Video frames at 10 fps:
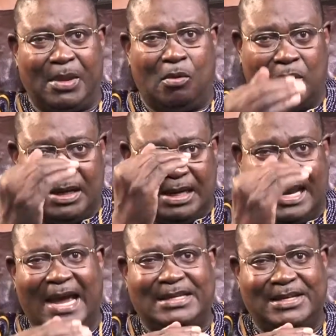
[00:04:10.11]
When
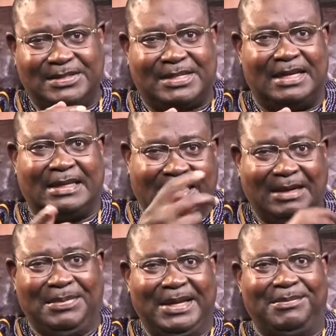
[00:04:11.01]
Elijah said,
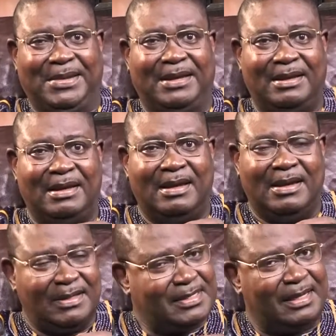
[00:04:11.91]
"Come near me,"
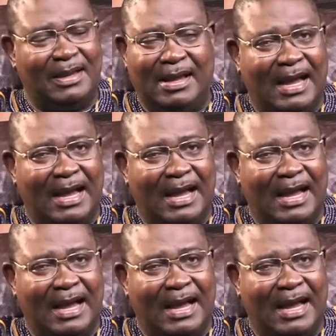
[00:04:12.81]
he said,